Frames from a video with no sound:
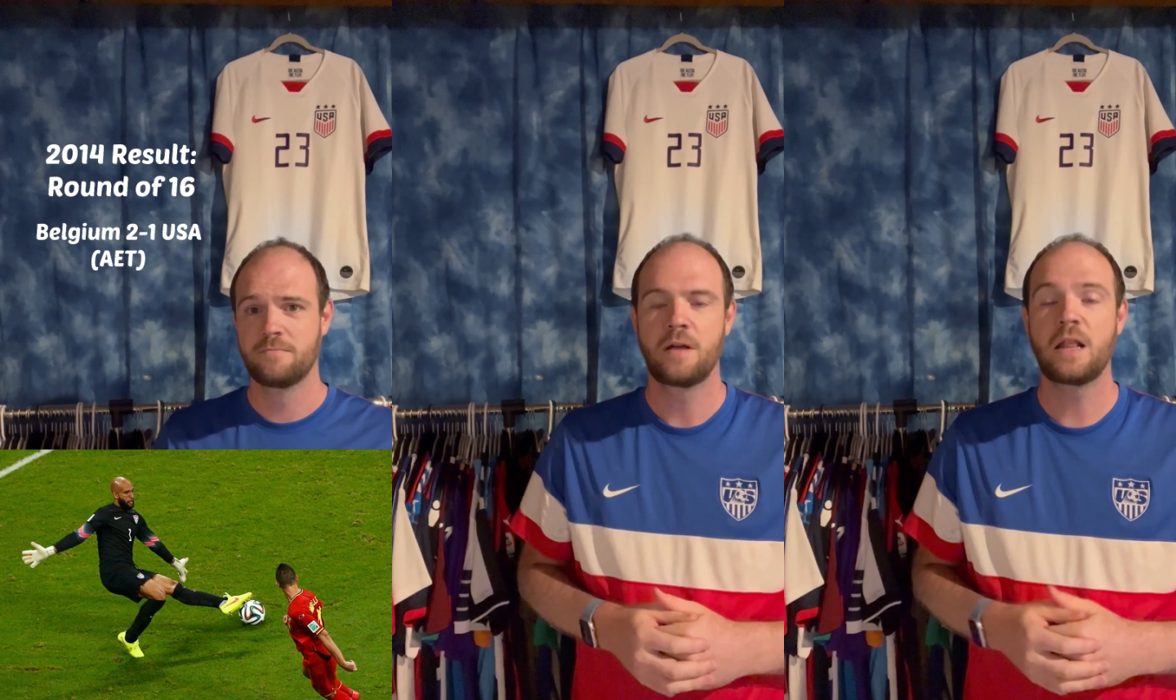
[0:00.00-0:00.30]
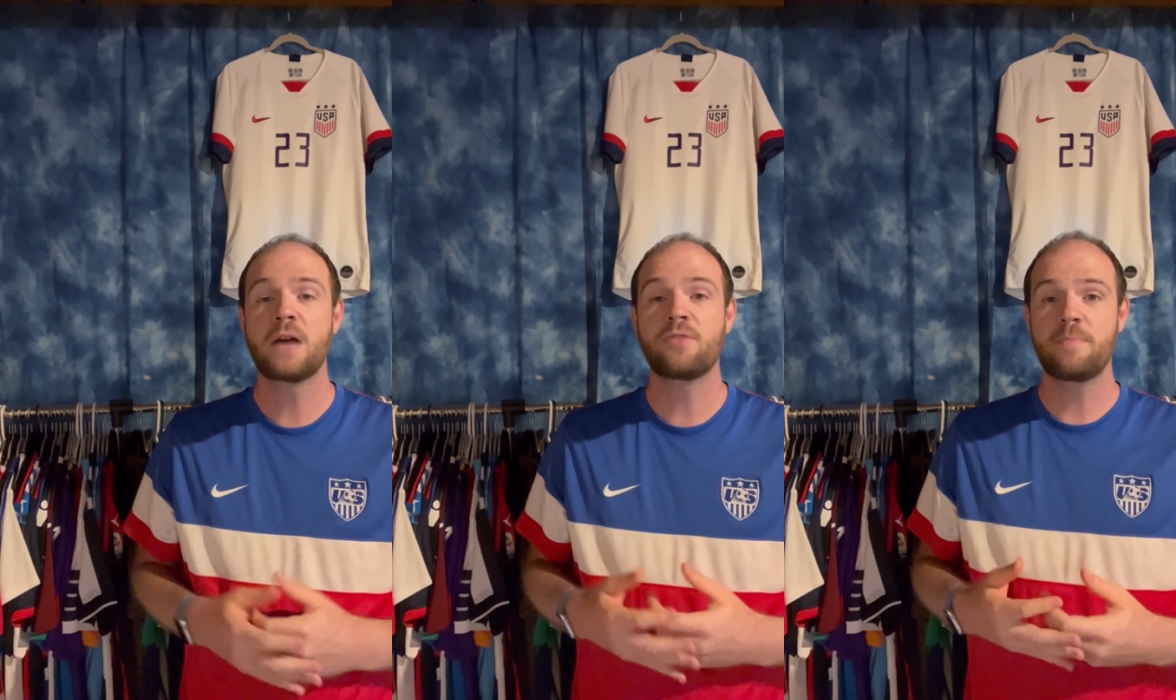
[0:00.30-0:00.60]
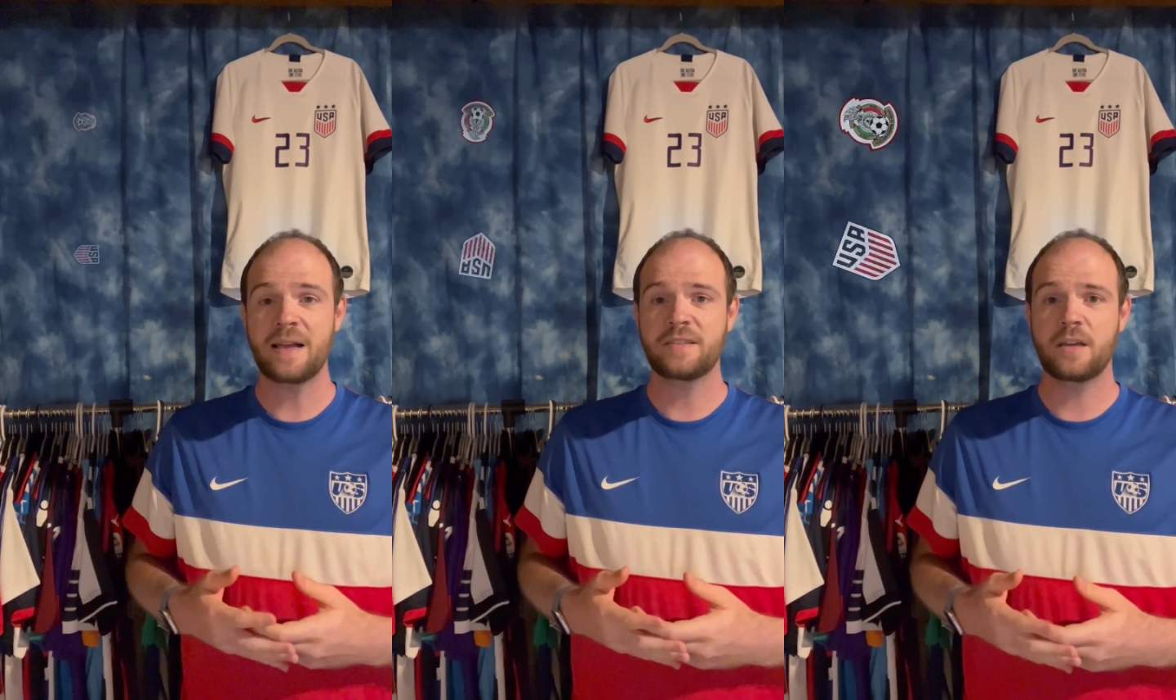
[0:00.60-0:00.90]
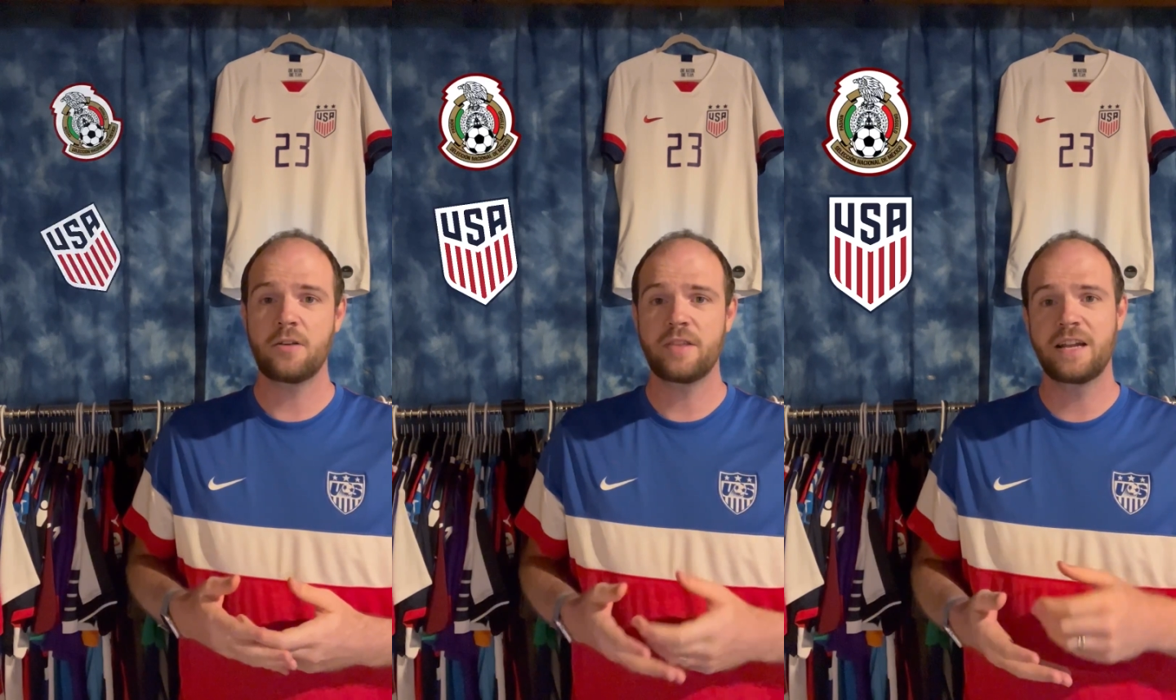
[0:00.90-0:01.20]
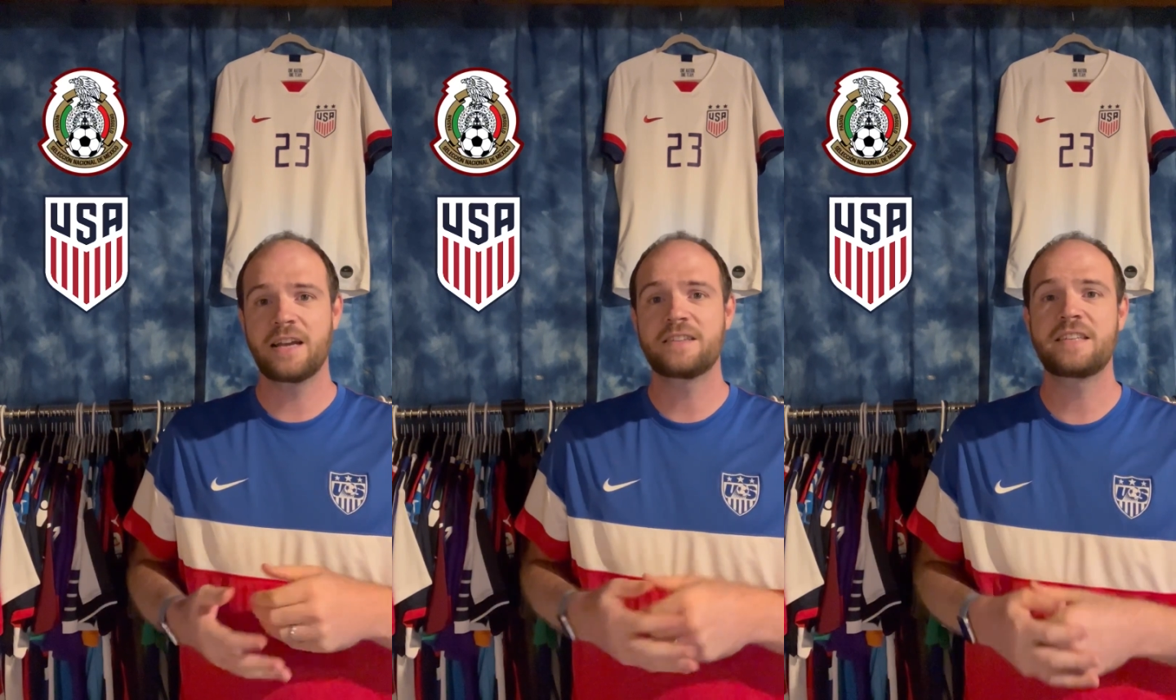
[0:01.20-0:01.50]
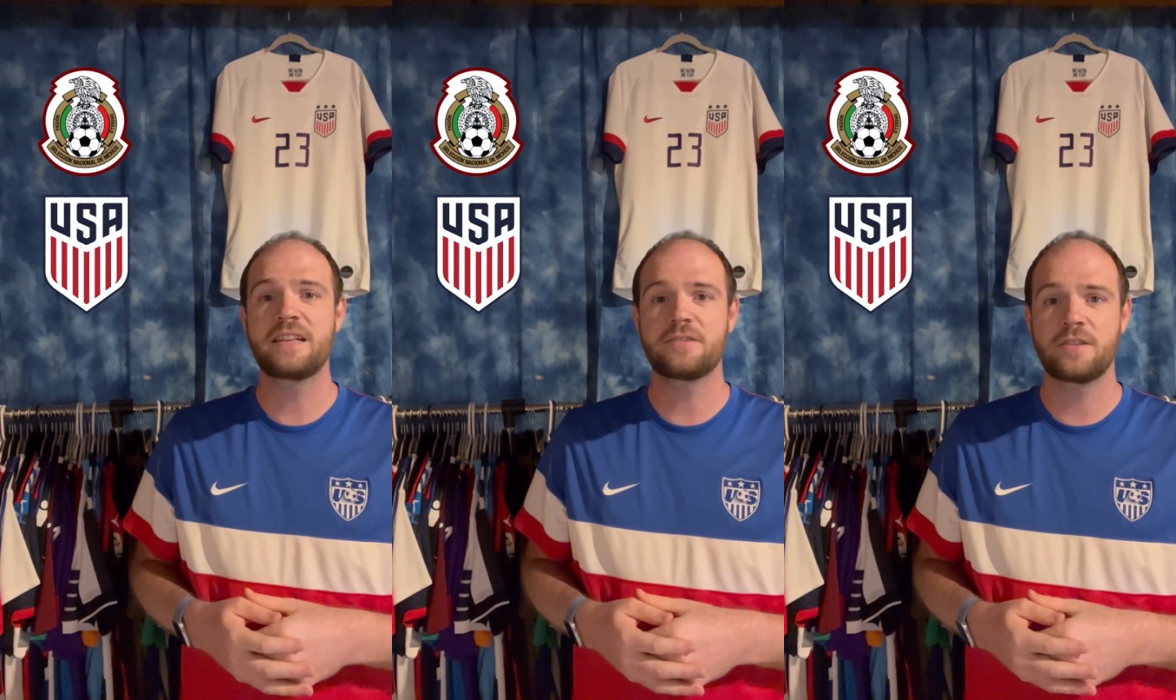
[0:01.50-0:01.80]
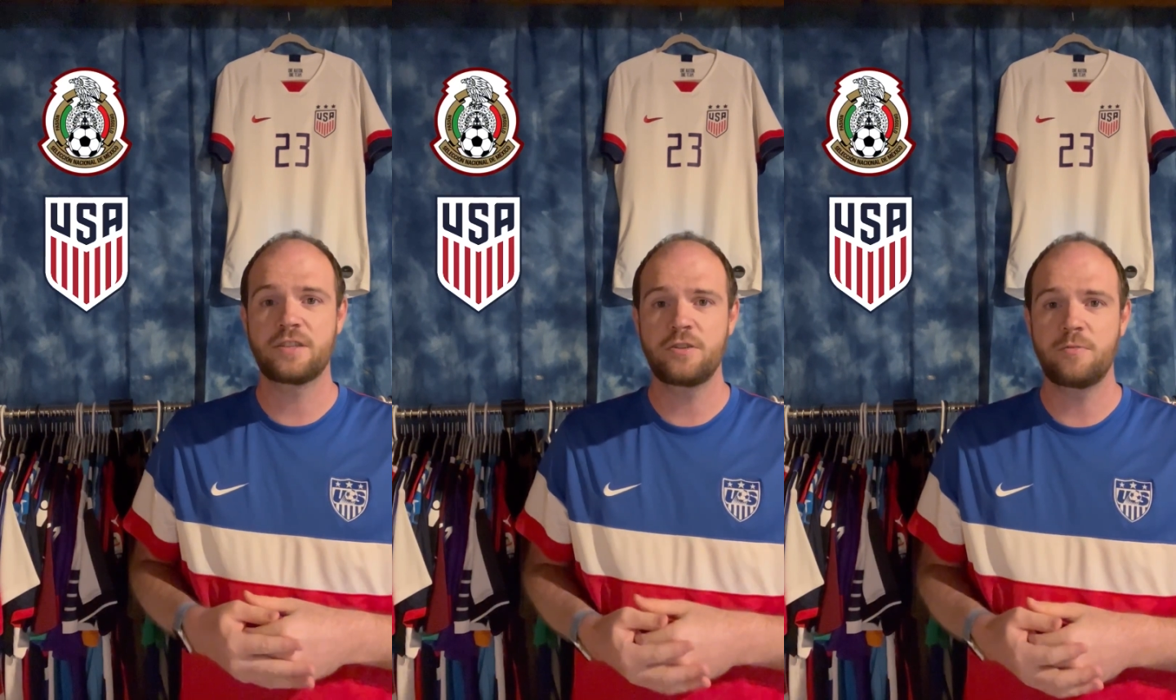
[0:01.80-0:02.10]
Along with Mexico, the United States are the
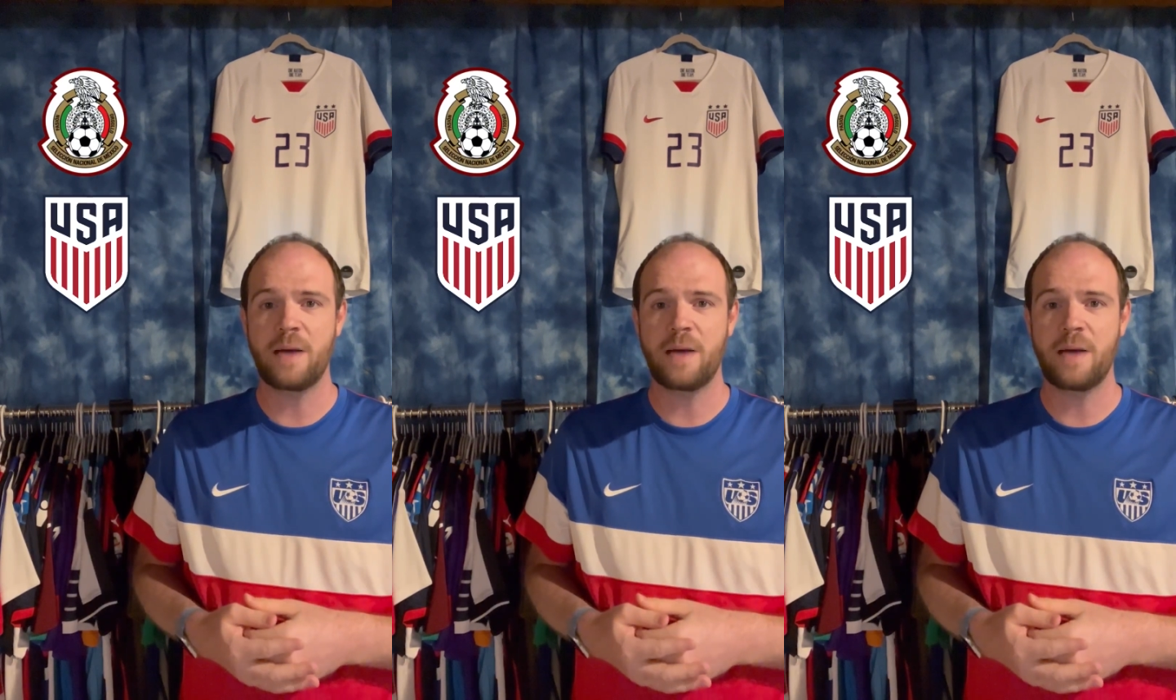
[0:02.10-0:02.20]
two